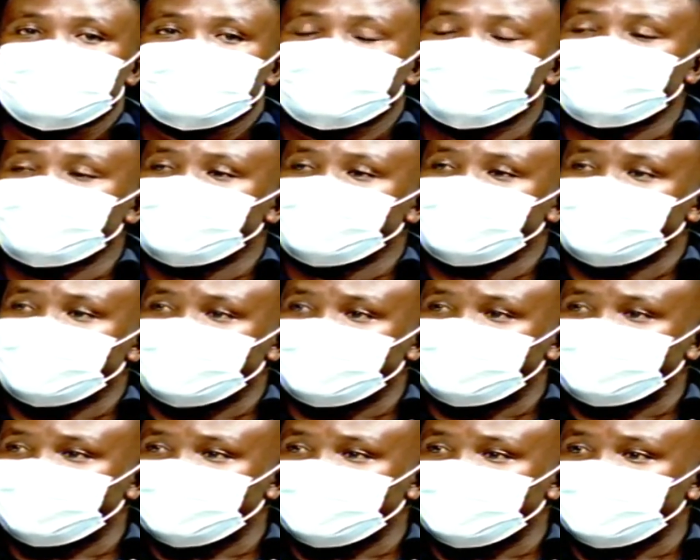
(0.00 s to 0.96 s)
we
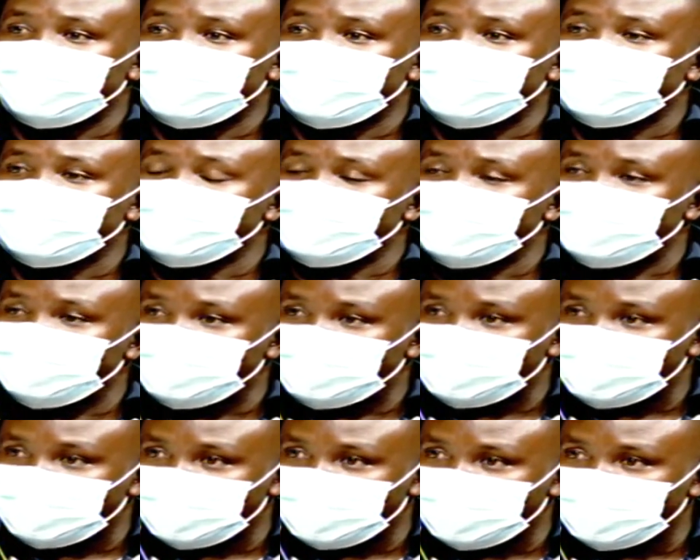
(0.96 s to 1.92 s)
have uh, the
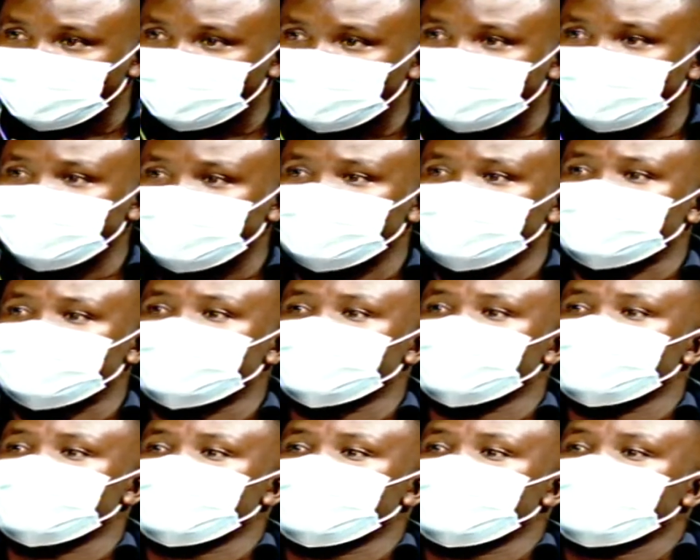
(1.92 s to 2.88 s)
nutritionists,
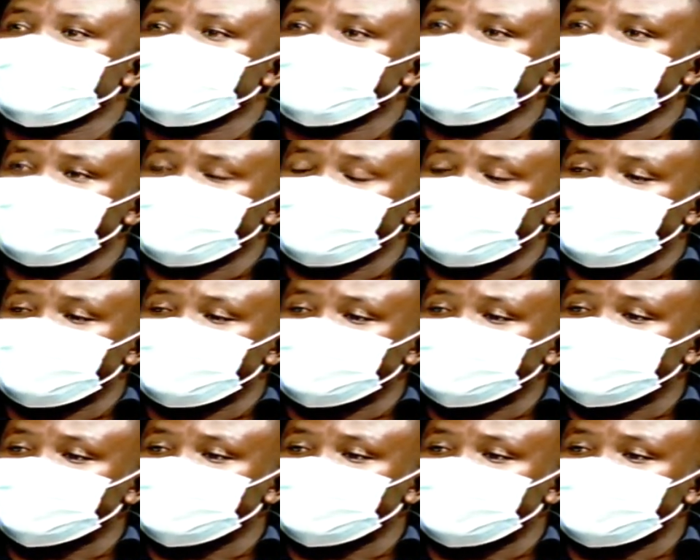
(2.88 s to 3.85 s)
we
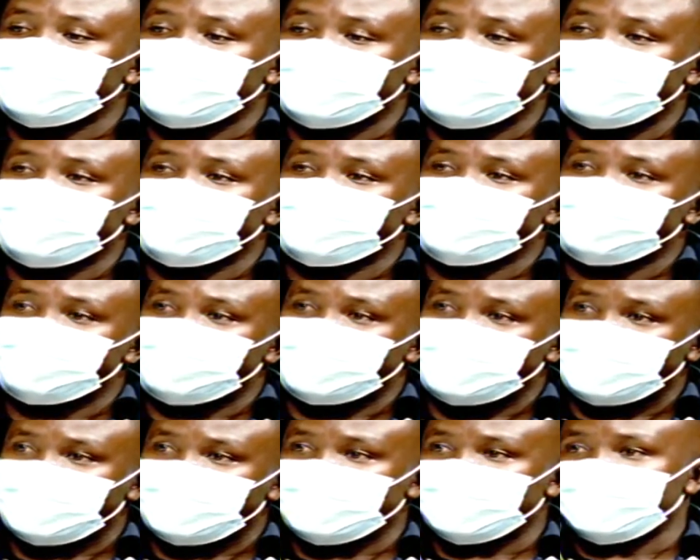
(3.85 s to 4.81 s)
also have
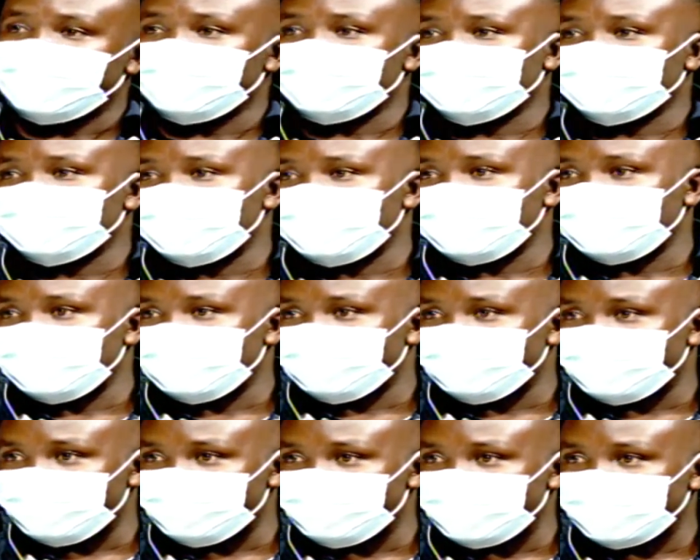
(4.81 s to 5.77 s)
many others like the
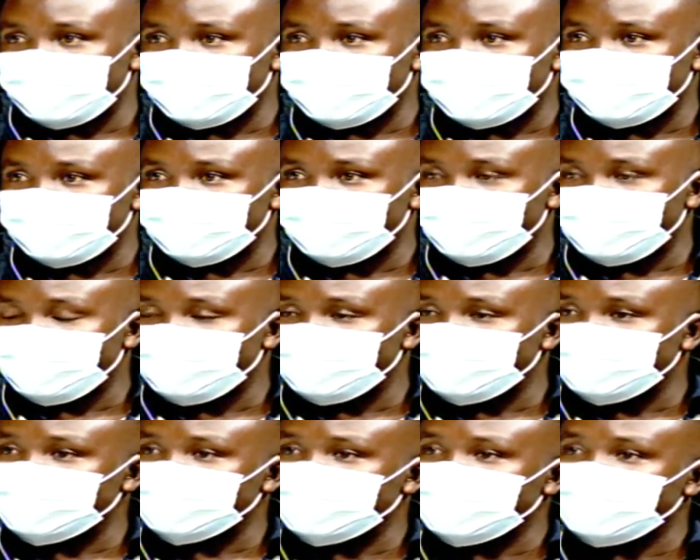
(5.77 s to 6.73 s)
public health
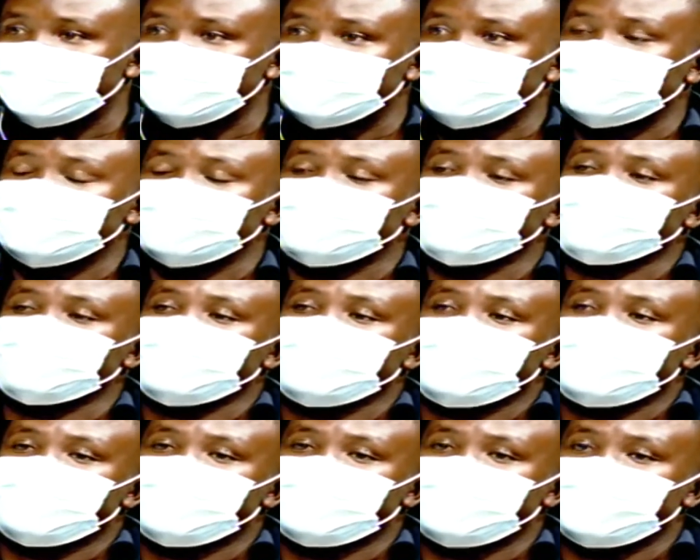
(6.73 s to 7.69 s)
officers,
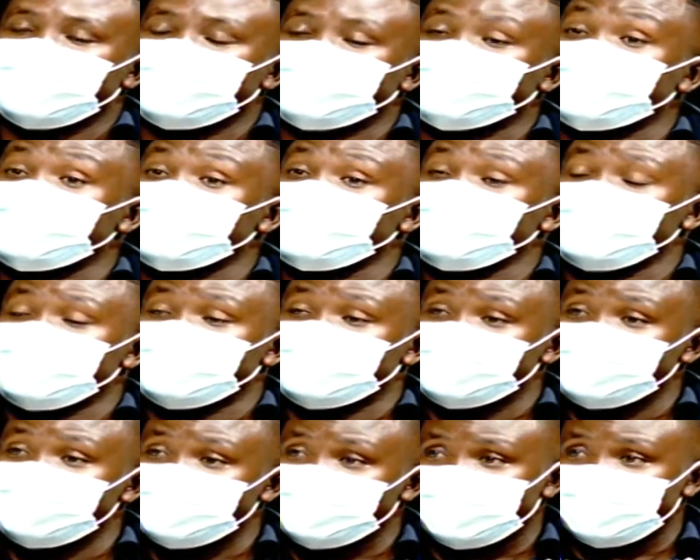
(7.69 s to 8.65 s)
we have
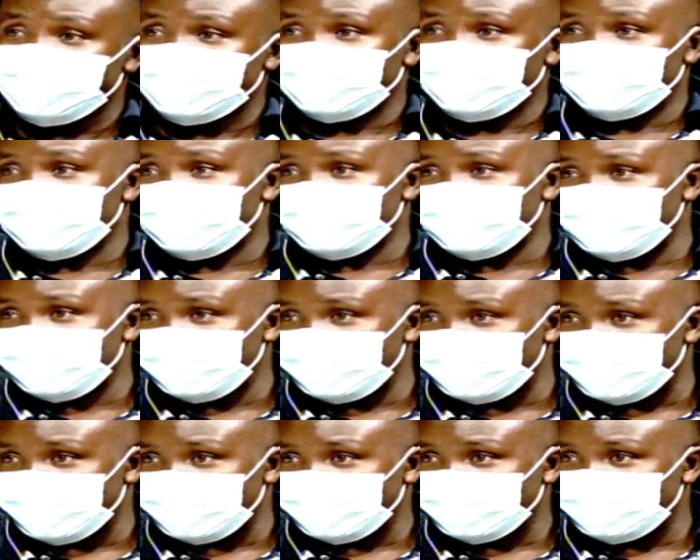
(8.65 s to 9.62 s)
including the
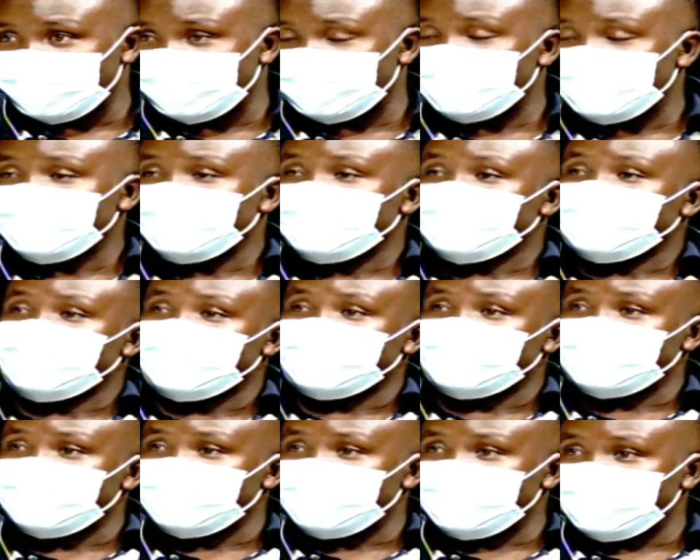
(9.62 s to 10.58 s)
cleaners
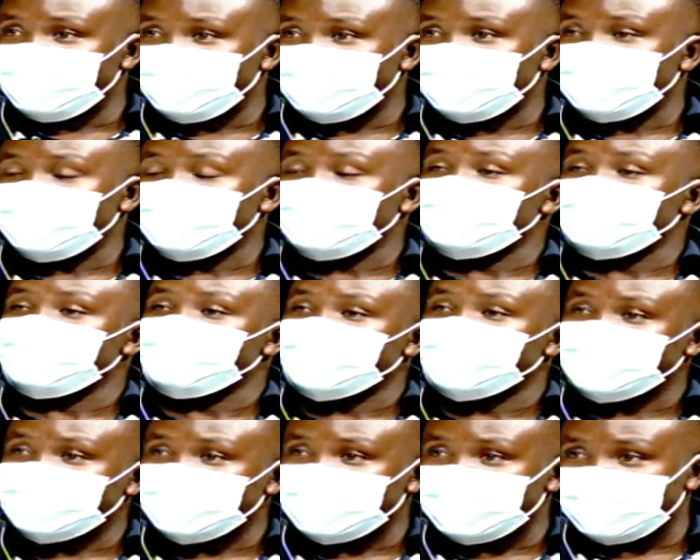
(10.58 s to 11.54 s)
and even the
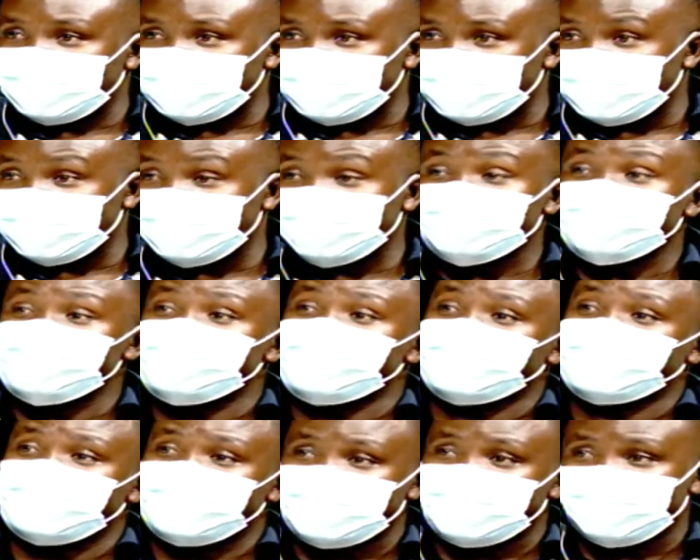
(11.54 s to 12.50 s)
mortuary attendants who
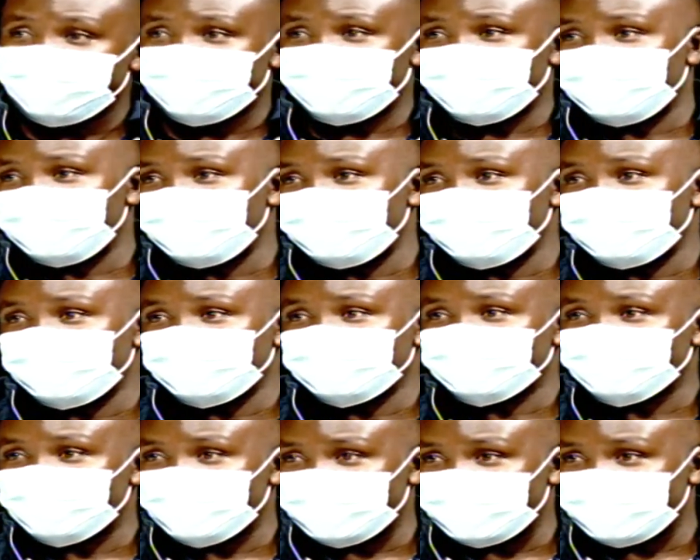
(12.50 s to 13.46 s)
are never even
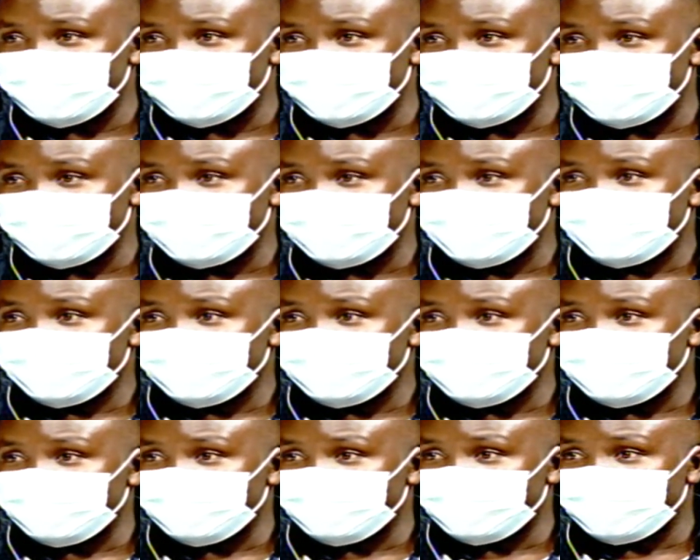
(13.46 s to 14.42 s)
spoken
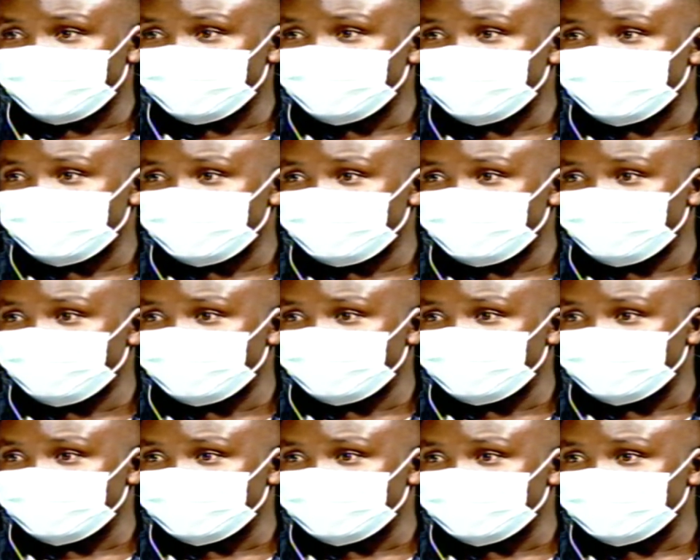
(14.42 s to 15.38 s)
uh, or rather
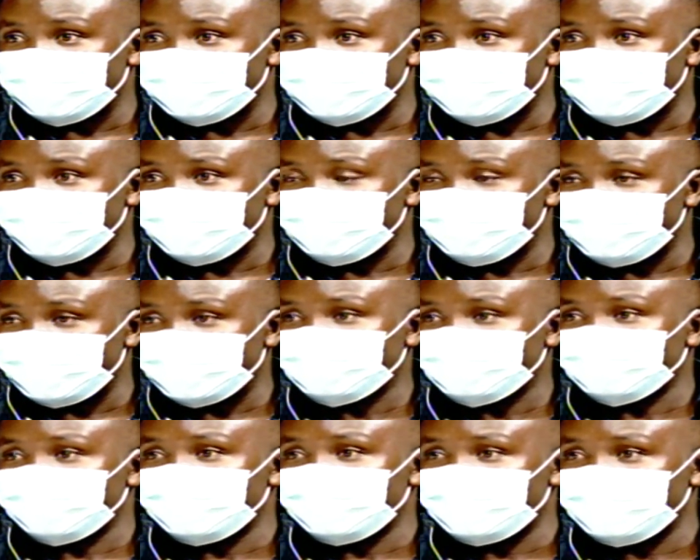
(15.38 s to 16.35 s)
even uh,
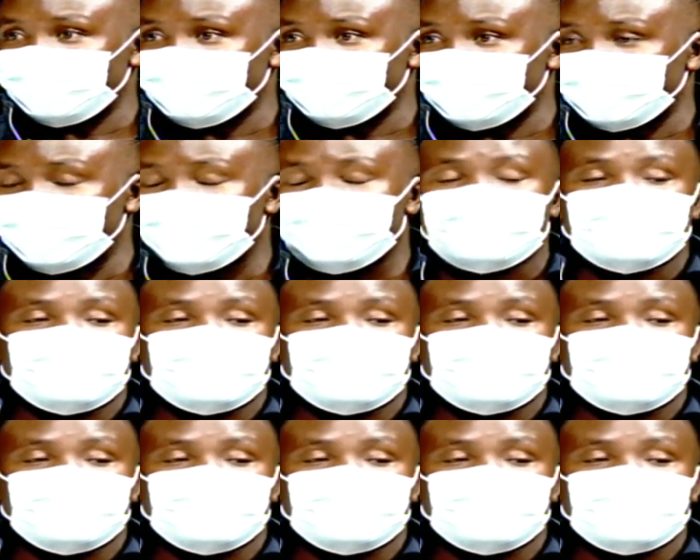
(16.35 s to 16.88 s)
mentioned anywhere.